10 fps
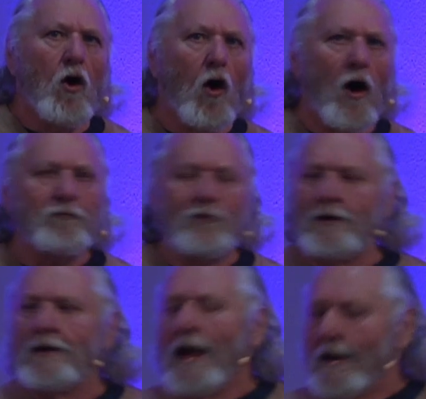
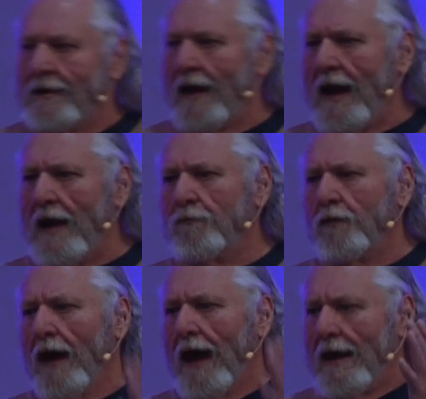often gave
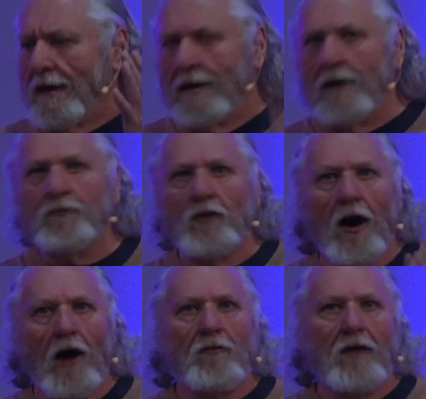a gift
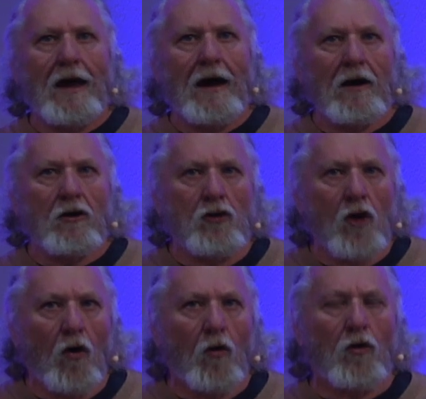of
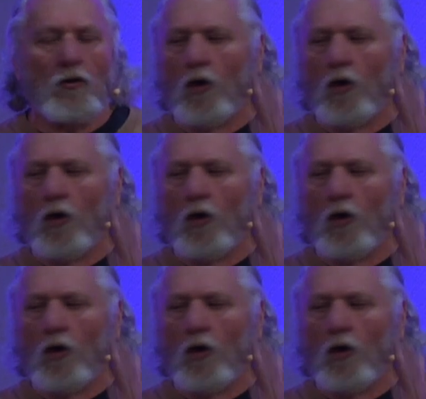gold